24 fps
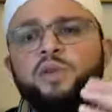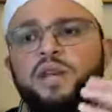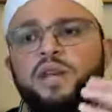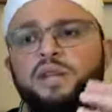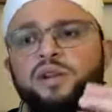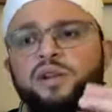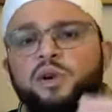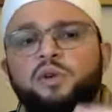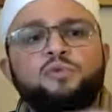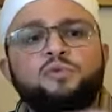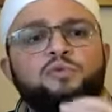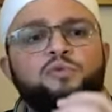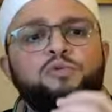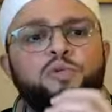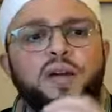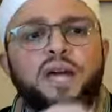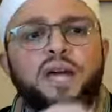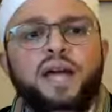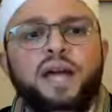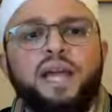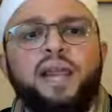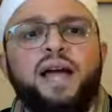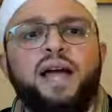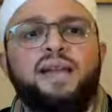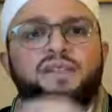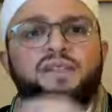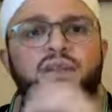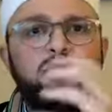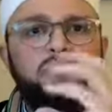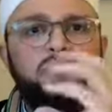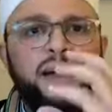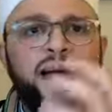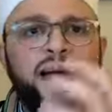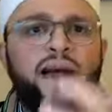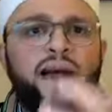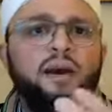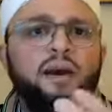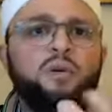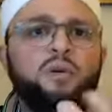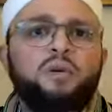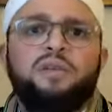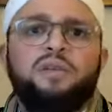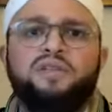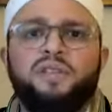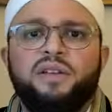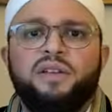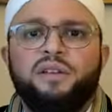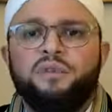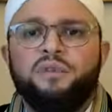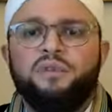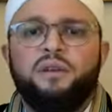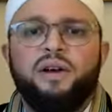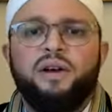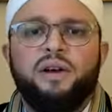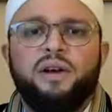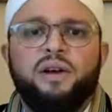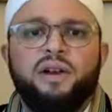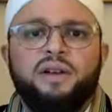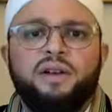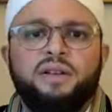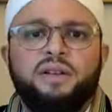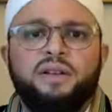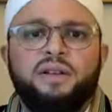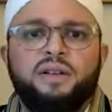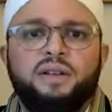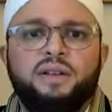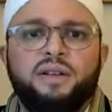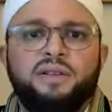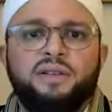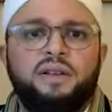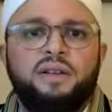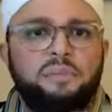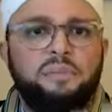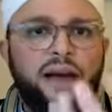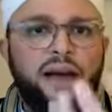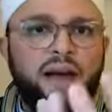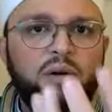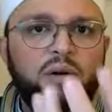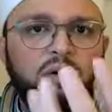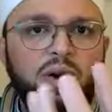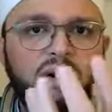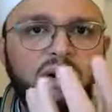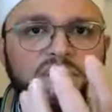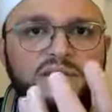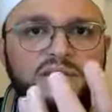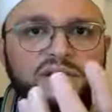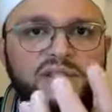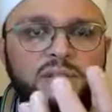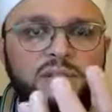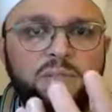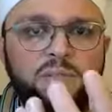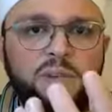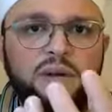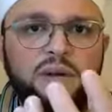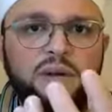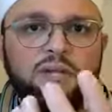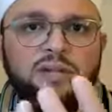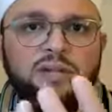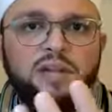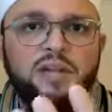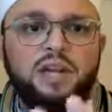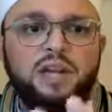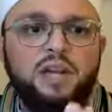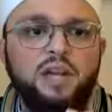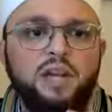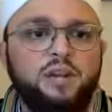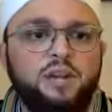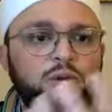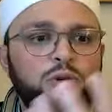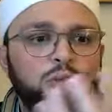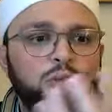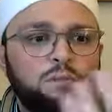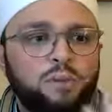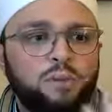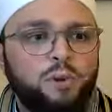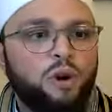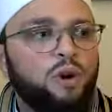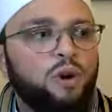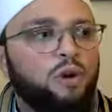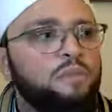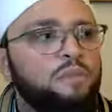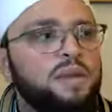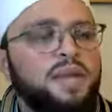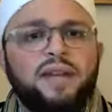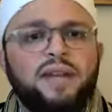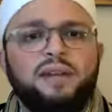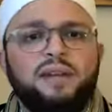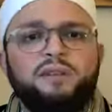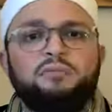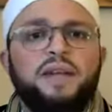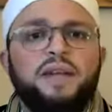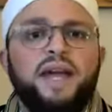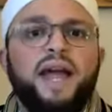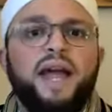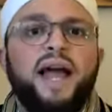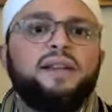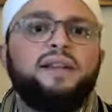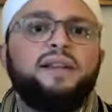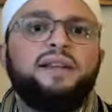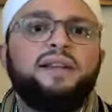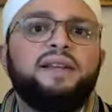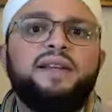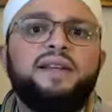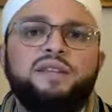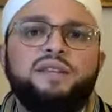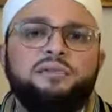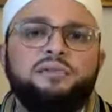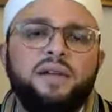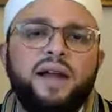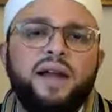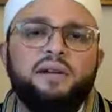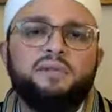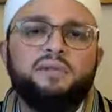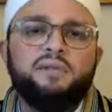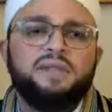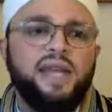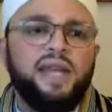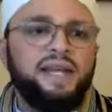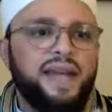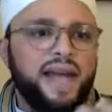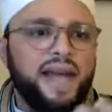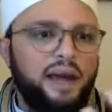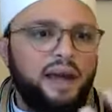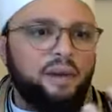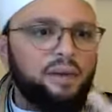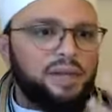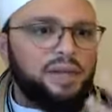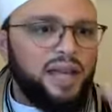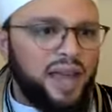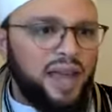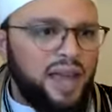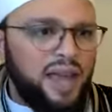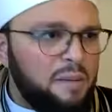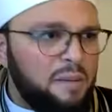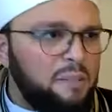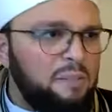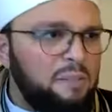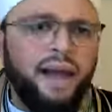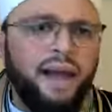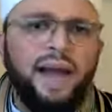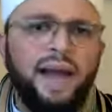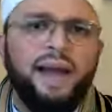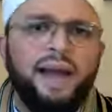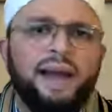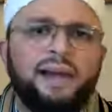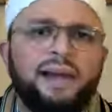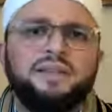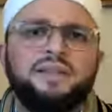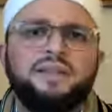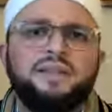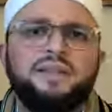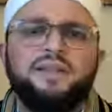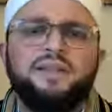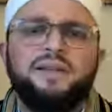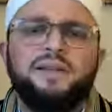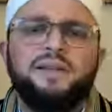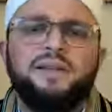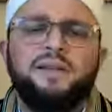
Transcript: don't realize the power of the ruh, the power of the spirit to permeate realities around us and how it impacts